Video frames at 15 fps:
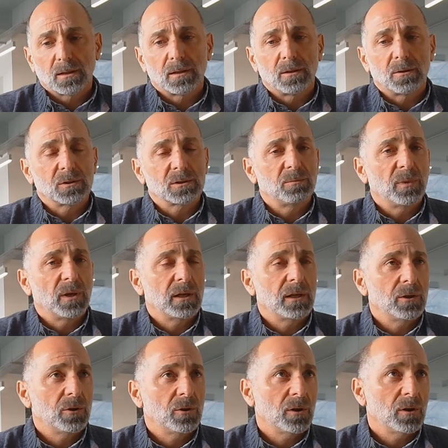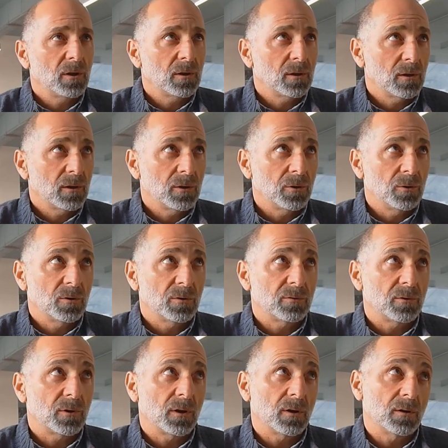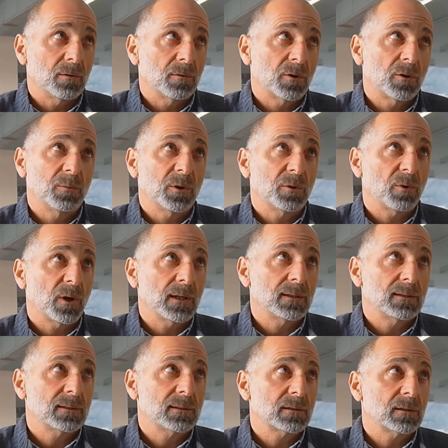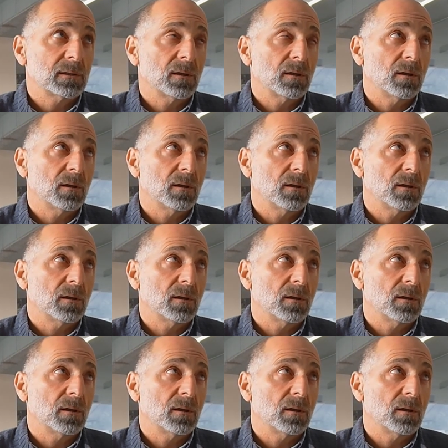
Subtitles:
There's many human rights